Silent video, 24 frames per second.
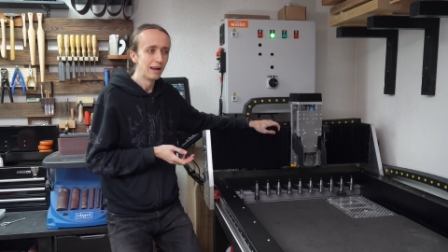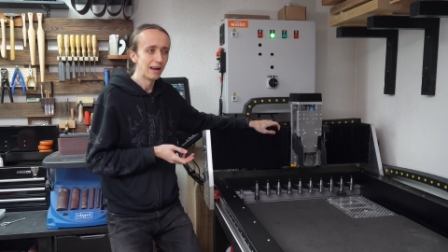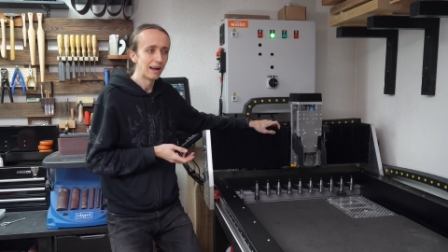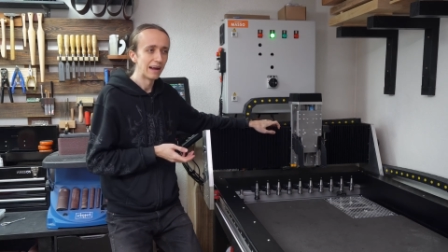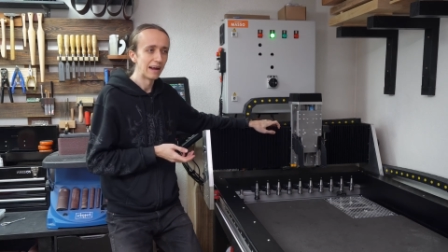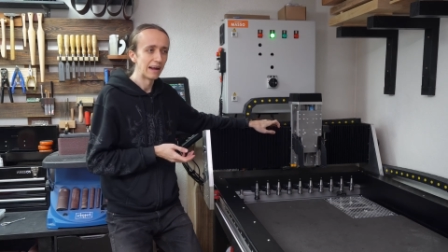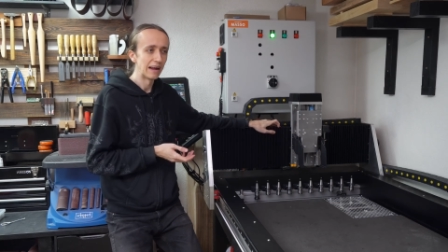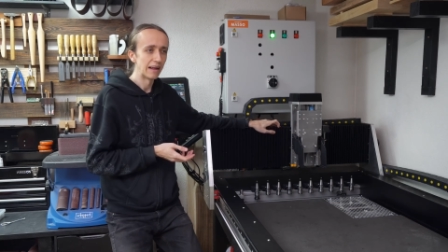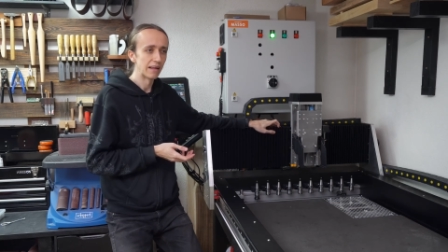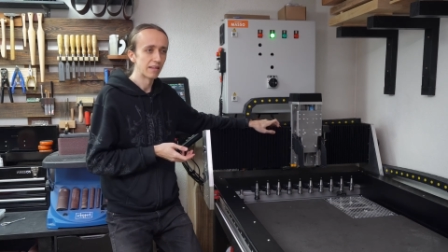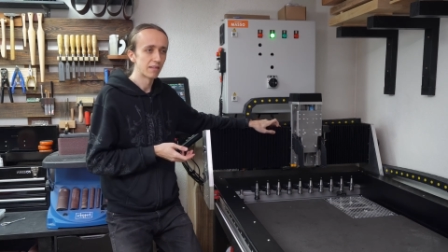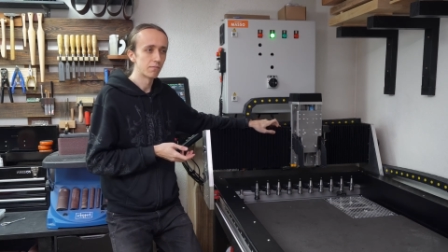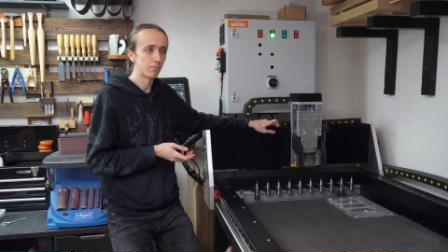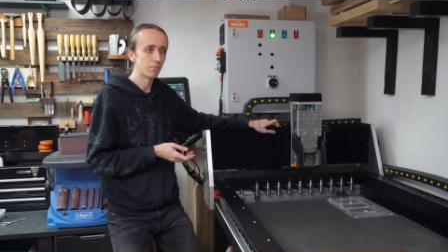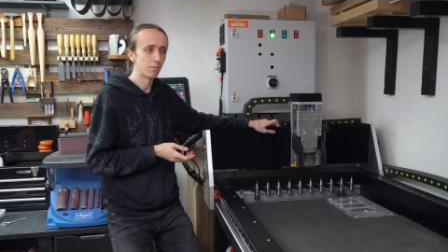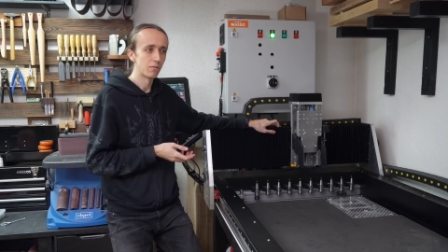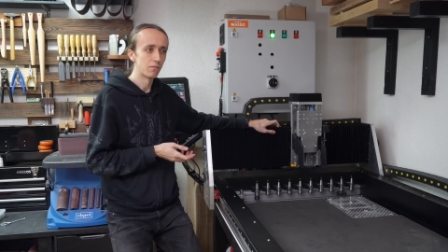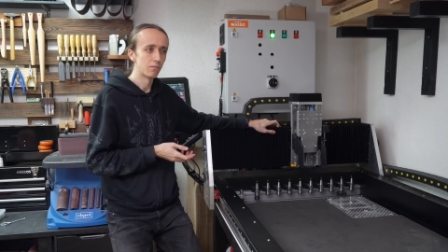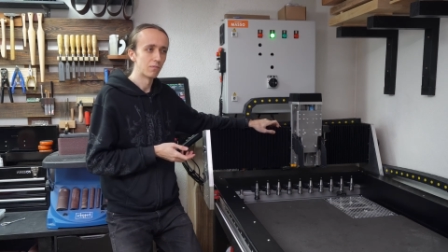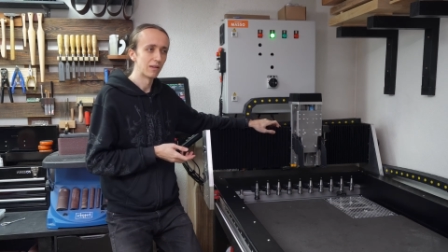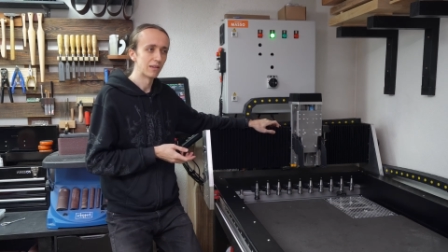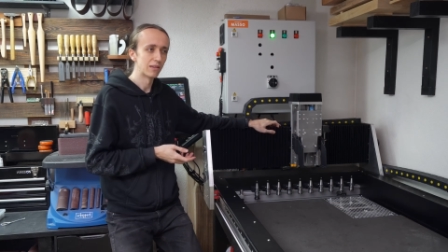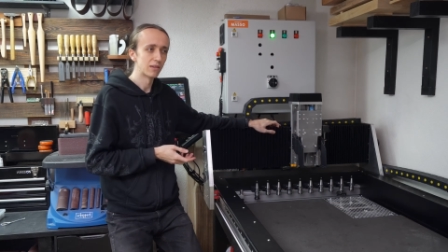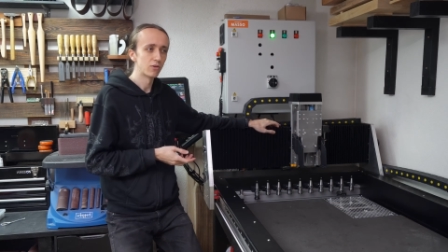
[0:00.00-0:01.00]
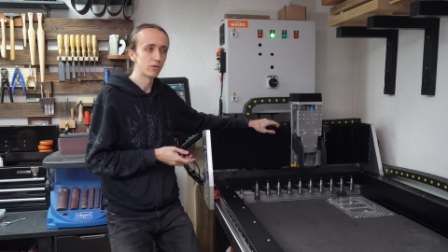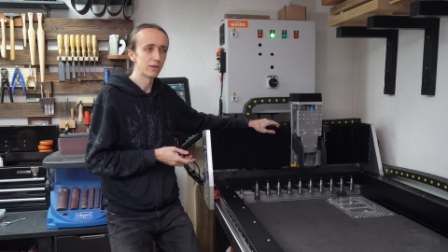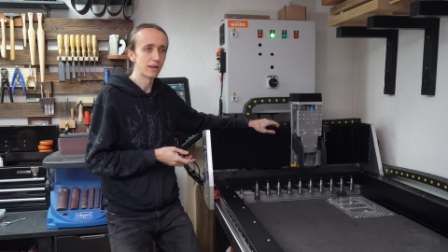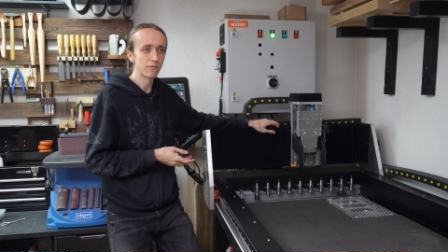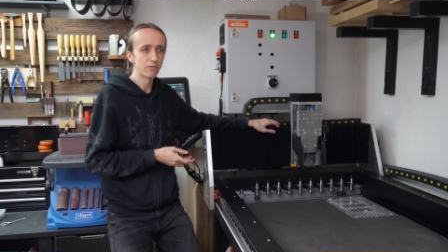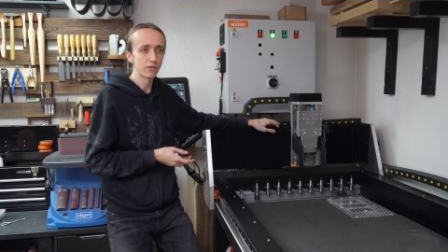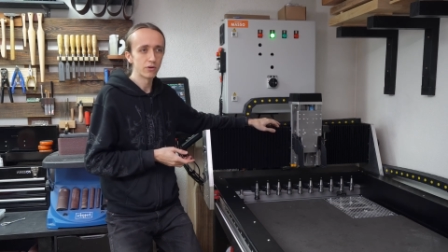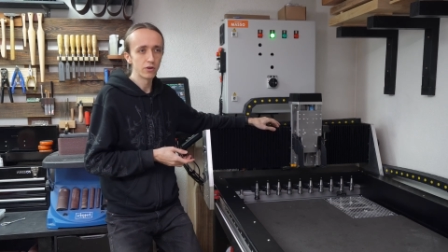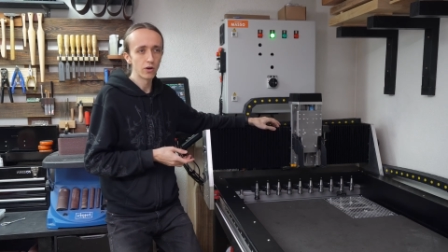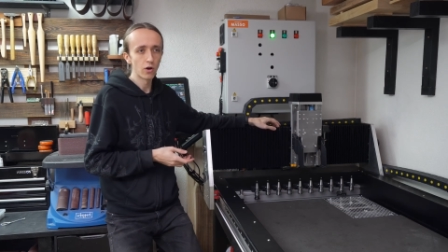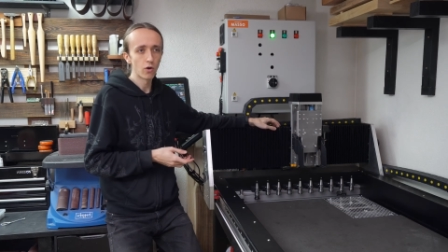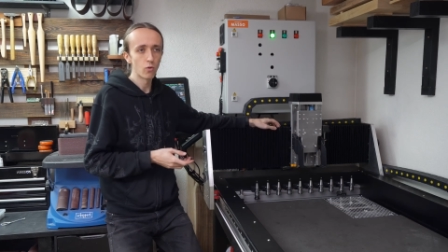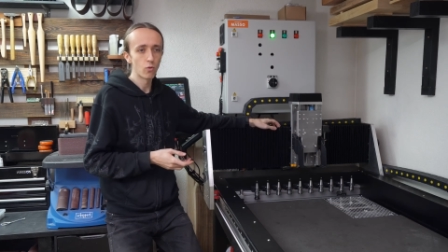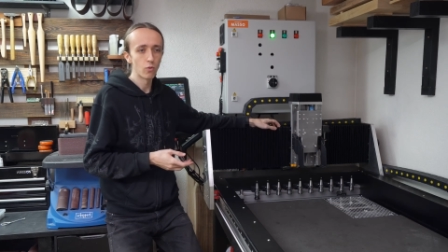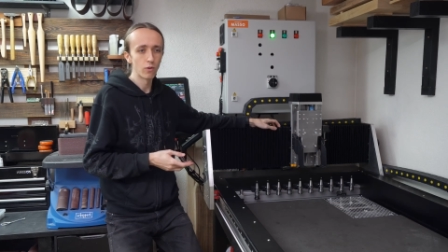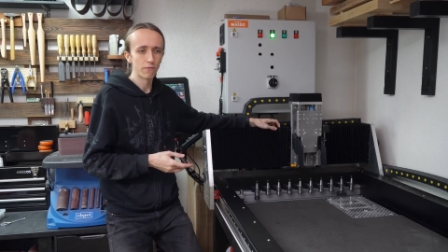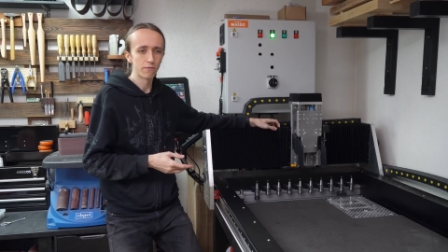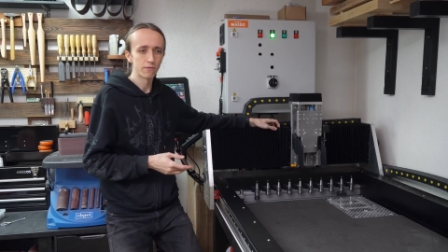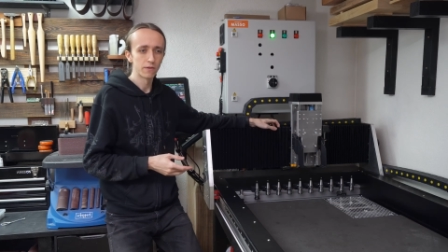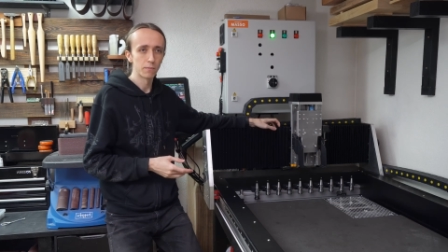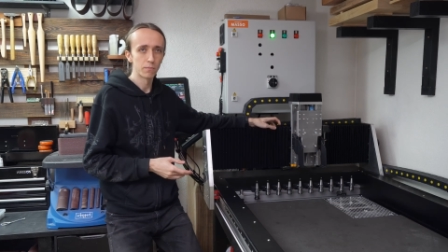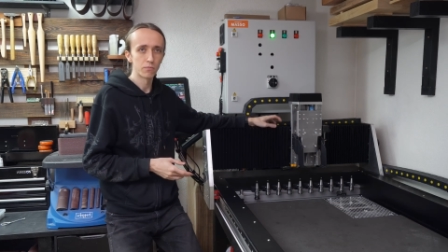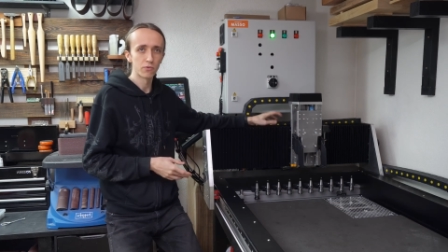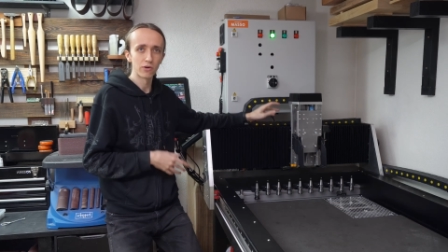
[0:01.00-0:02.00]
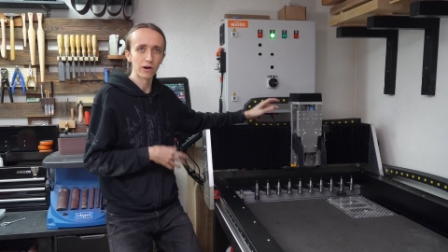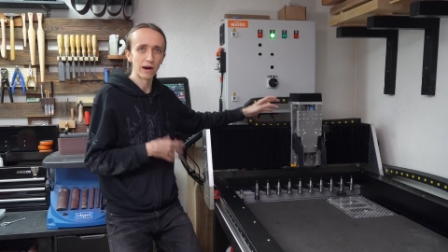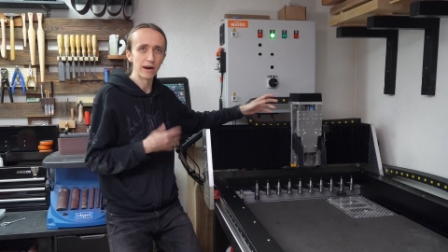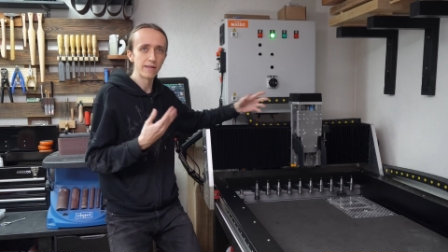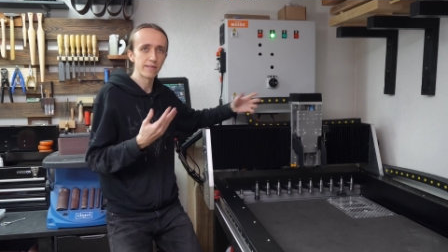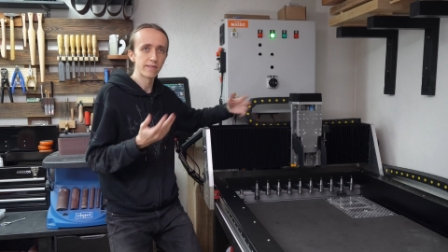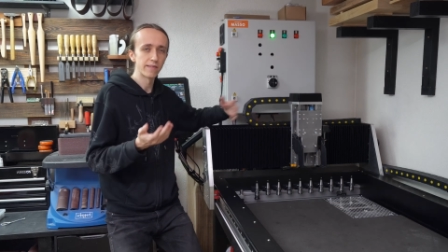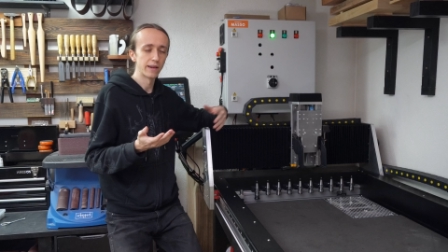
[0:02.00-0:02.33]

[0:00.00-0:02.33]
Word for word: As well, you never know if the price